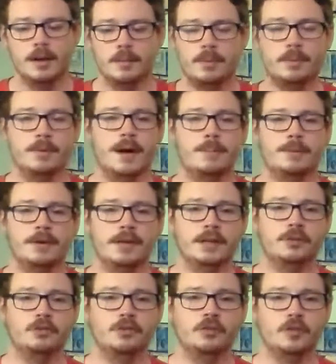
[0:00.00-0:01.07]
but my
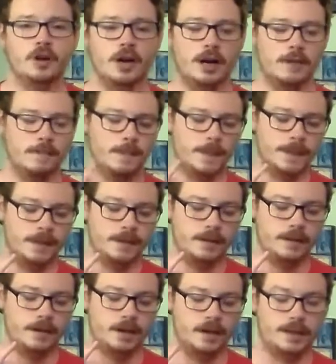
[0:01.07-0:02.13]
predictions are
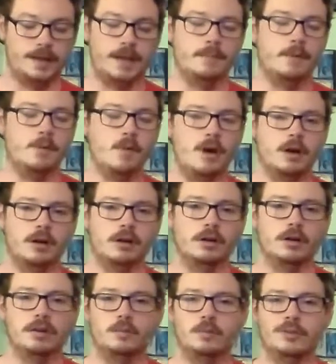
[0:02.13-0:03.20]
Kemba
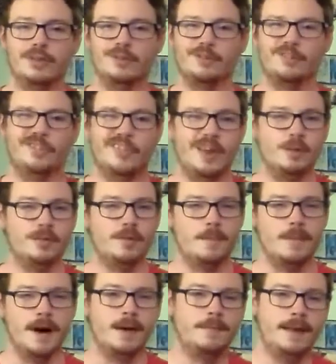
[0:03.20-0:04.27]
Walker will either stay with the
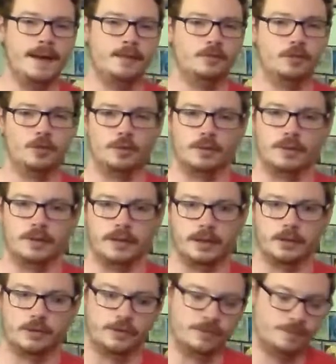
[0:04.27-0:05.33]
Bobcats or go to the
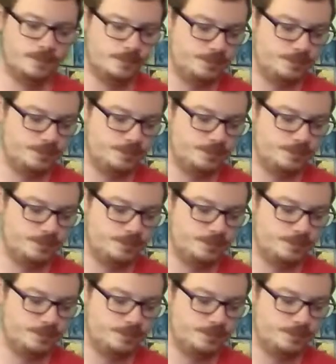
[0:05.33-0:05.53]
Lakers.